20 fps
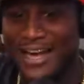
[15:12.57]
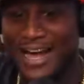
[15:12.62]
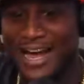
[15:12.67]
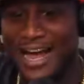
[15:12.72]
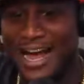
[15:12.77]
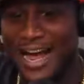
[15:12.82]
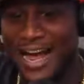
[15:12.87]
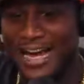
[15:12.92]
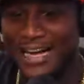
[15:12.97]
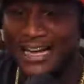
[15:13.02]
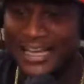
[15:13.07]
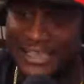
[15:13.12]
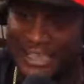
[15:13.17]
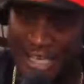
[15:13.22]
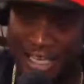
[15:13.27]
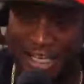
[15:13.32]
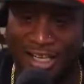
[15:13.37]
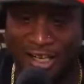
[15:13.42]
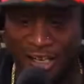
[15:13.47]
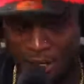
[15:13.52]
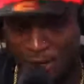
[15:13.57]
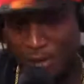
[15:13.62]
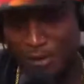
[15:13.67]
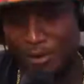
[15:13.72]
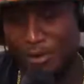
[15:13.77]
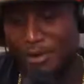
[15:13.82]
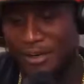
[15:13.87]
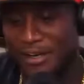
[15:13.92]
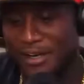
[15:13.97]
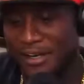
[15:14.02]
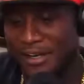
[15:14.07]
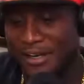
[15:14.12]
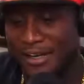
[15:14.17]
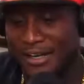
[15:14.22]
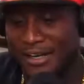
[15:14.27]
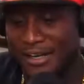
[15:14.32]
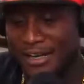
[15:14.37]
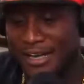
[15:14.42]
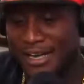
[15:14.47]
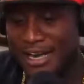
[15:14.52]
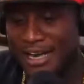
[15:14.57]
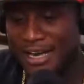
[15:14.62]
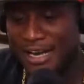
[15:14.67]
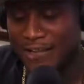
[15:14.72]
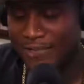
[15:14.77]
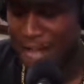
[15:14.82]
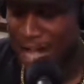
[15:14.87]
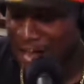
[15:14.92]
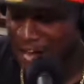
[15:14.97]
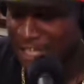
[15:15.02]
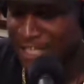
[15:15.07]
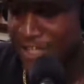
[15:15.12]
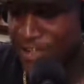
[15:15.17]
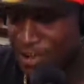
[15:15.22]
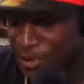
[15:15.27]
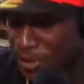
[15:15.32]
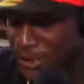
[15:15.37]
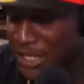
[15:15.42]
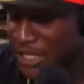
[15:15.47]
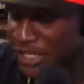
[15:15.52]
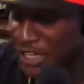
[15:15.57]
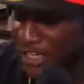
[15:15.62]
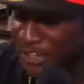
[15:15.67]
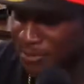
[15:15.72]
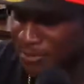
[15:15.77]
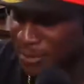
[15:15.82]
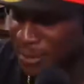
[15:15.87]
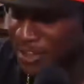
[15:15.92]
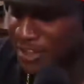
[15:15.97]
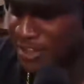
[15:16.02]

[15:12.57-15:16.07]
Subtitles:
I let that go. And if I can do that as much